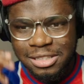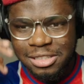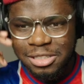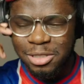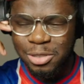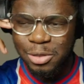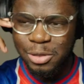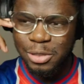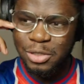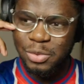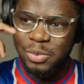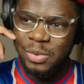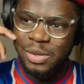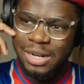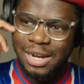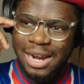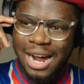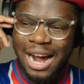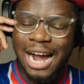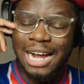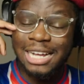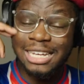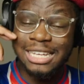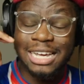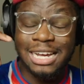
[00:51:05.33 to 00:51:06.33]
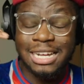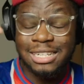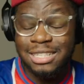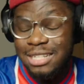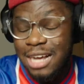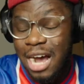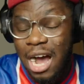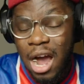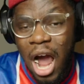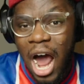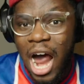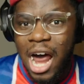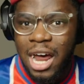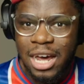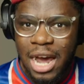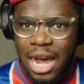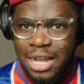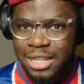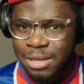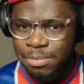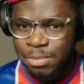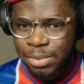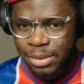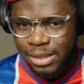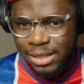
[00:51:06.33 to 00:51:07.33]
the shorts one,
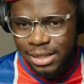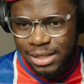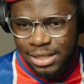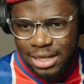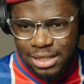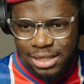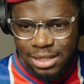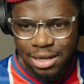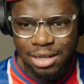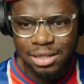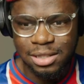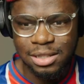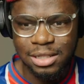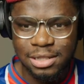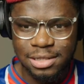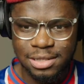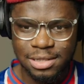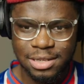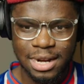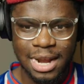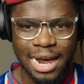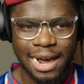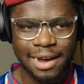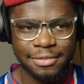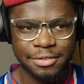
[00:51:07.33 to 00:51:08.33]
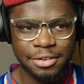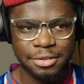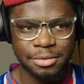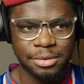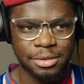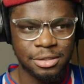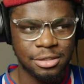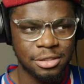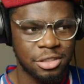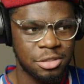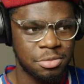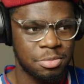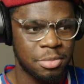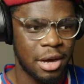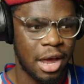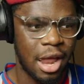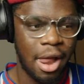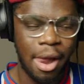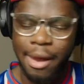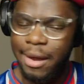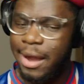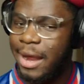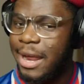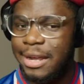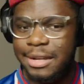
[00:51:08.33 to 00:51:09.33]
I typically tend to unlist it afterwards.
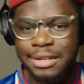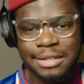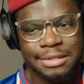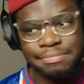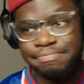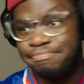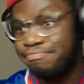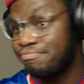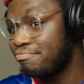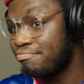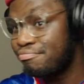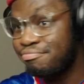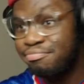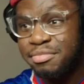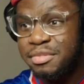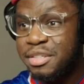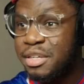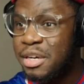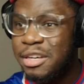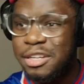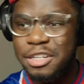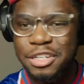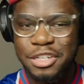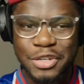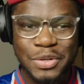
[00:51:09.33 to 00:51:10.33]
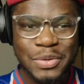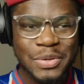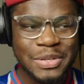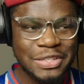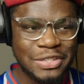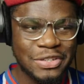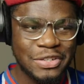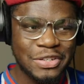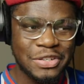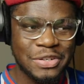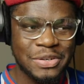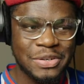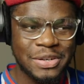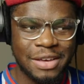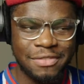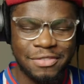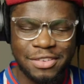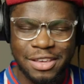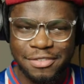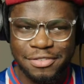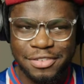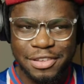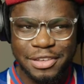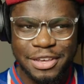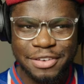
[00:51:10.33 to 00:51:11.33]
But hey, do as you do. If
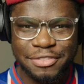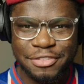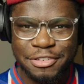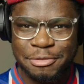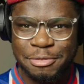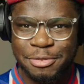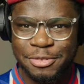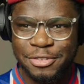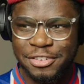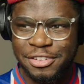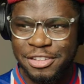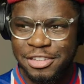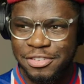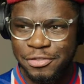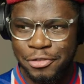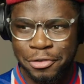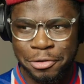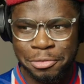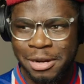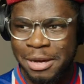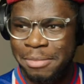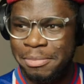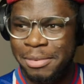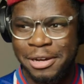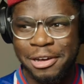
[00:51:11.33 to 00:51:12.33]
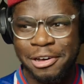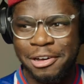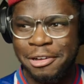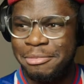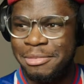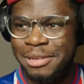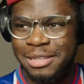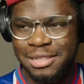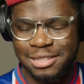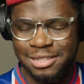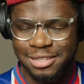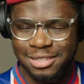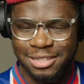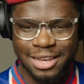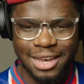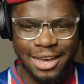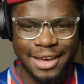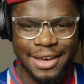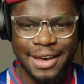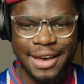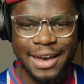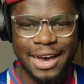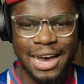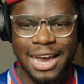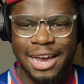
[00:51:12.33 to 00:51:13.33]
you prefer this format, by all means,
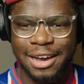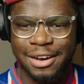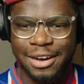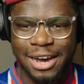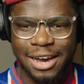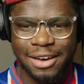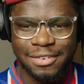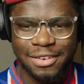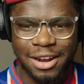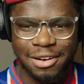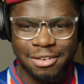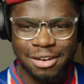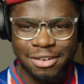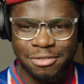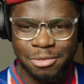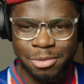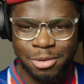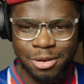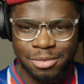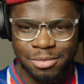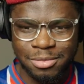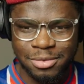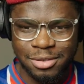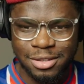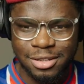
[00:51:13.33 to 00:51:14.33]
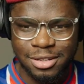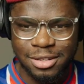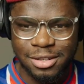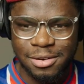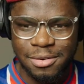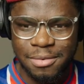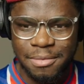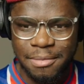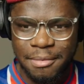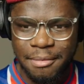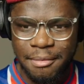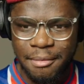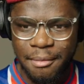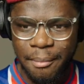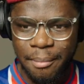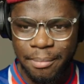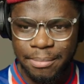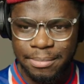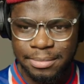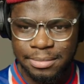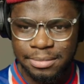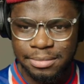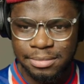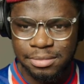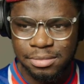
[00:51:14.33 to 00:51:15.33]
I don't have a problem with
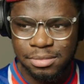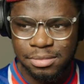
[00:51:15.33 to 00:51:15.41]
it.